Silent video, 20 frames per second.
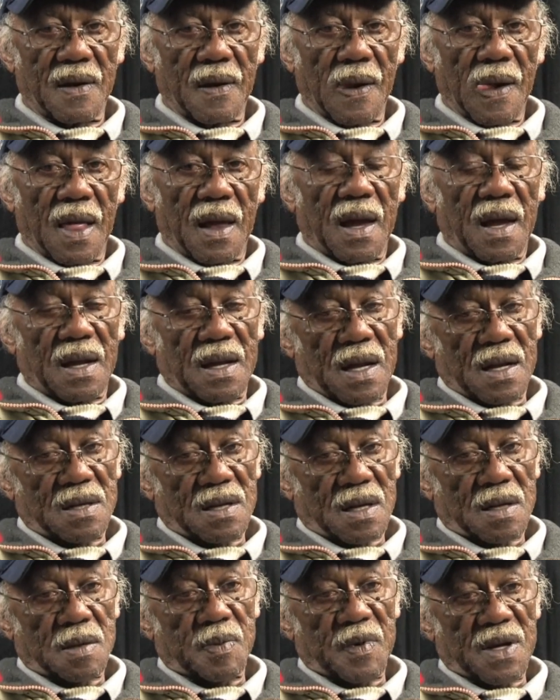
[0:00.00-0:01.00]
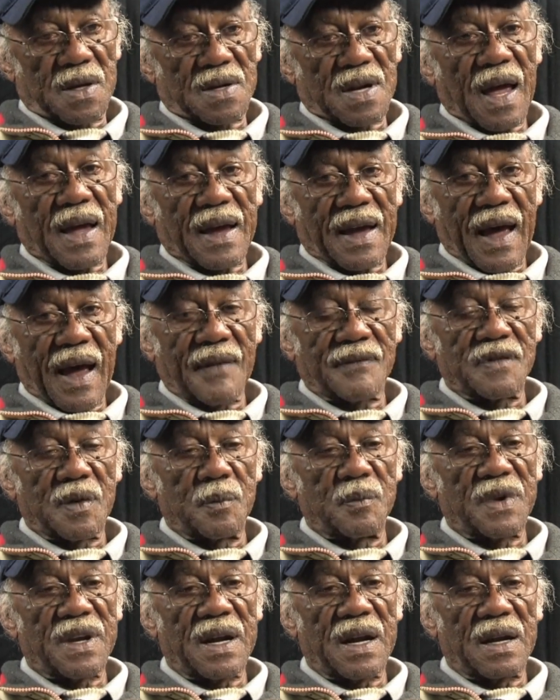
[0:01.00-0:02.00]
And that's the experience I got
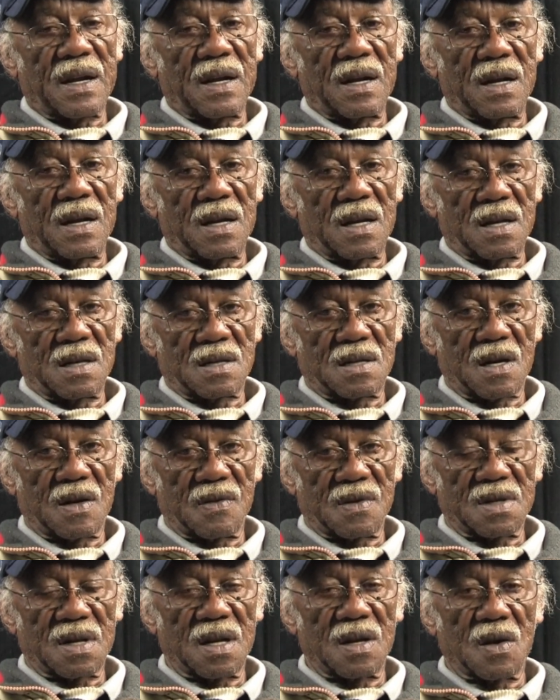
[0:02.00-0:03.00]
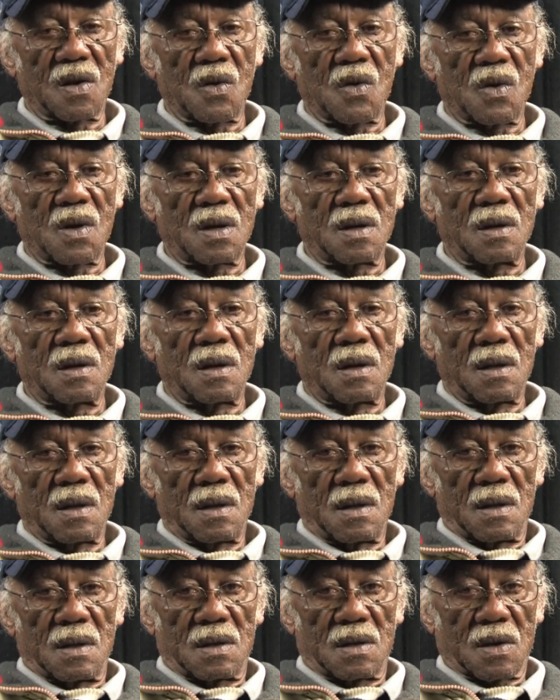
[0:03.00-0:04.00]
from being in service and going
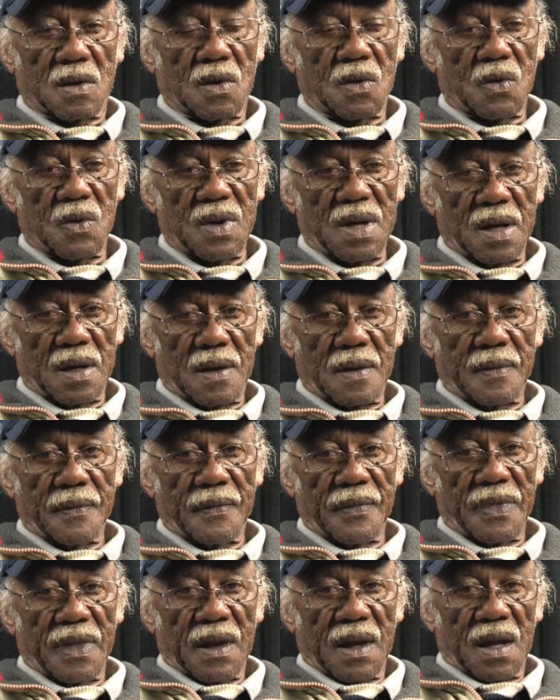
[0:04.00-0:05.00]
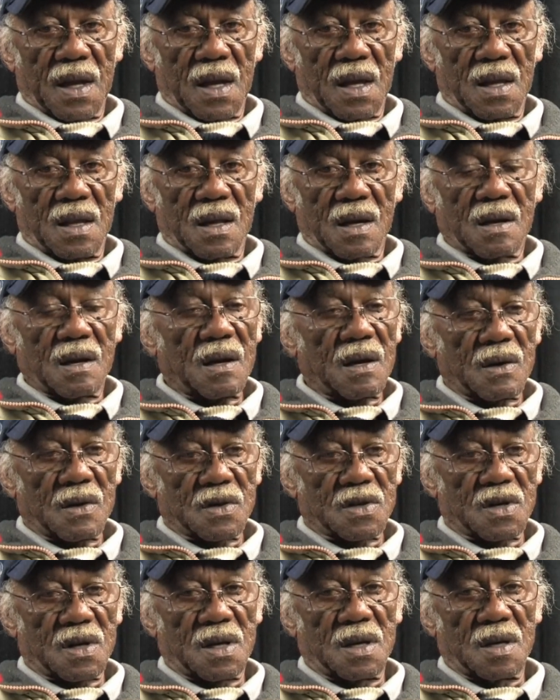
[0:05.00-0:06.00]
to Korea, and the
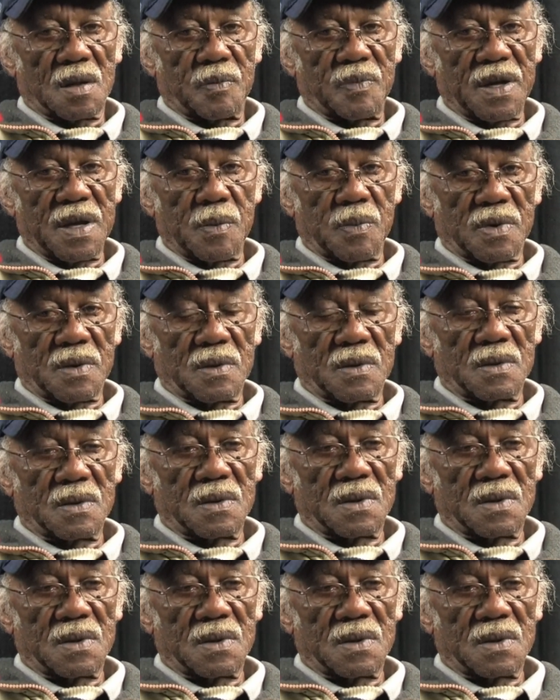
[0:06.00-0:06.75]
culture and the people.